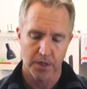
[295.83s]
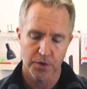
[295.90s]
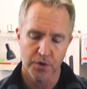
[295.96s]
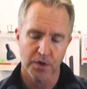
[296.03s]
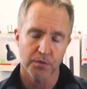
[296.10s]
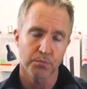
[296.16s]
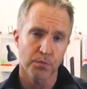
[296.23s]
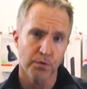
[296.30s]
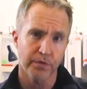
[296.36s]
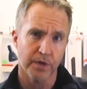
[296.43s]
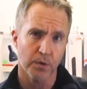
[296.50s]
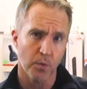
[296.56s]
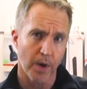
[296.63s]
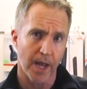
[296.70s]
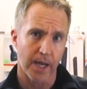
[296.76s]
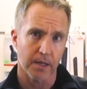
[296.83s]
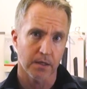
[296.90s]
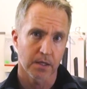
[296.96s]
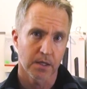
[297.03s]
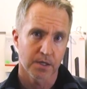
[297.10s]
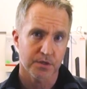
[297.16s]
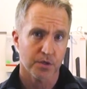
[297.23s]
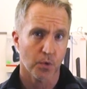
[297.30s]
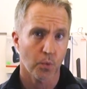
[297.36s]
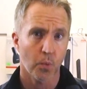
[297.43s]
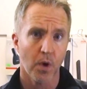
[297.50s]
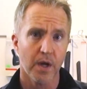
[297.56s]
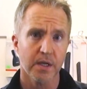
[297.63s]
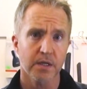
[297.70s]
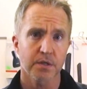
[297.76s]
you can move it away. So
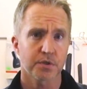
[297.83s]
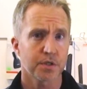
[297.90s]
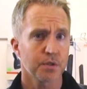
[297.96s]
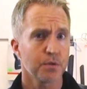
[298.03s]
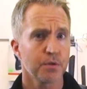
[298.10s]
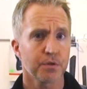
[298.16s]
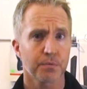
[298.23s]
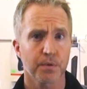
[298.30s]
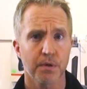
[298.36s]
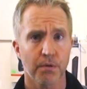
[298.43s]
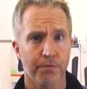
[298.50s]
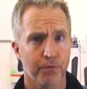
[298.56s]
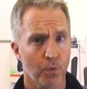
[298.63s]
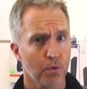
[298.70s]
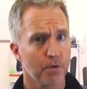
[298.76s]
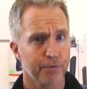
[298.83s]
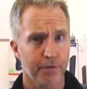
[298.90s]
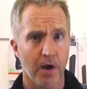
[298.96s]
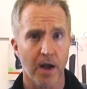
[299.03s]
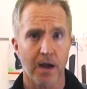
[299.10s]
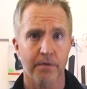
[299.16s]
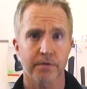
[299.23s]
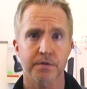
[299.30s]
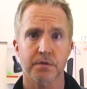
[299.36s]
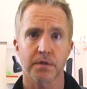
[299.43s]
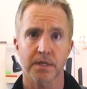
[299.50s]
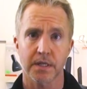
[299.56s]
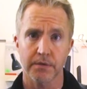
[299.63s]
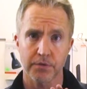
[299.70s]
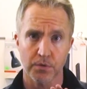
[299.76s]
1, 2, 3, or 4 or 5 is going
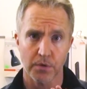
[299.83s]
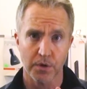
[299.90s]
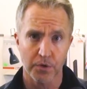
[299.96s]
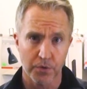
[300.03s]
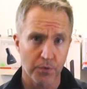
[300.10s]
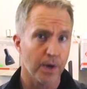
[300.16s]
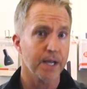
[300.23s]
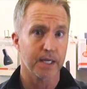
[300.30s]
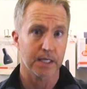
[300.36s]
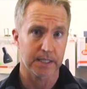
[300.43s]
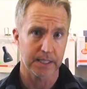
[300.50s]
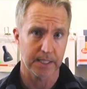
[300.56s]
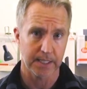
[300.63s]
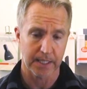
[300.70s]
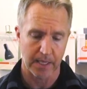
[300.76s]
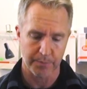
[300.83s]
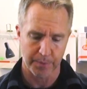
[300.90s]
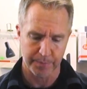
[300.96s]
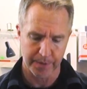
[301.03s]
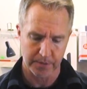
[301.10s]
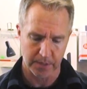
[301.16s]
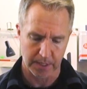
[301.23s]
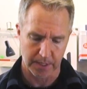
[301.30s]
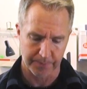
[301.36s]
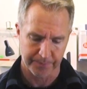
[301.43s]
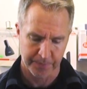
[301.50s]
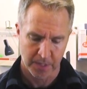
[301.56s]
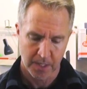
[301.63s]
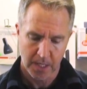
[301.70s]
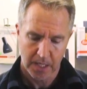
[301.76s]
to give you a great cleaning capability.
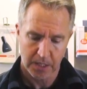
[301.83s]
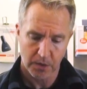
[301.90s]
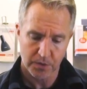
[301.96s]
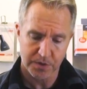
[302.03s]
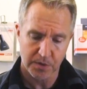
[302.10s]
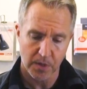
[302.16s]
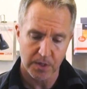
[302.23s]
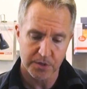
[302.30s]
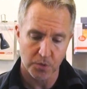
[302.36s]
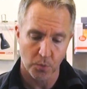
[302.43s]
It also has a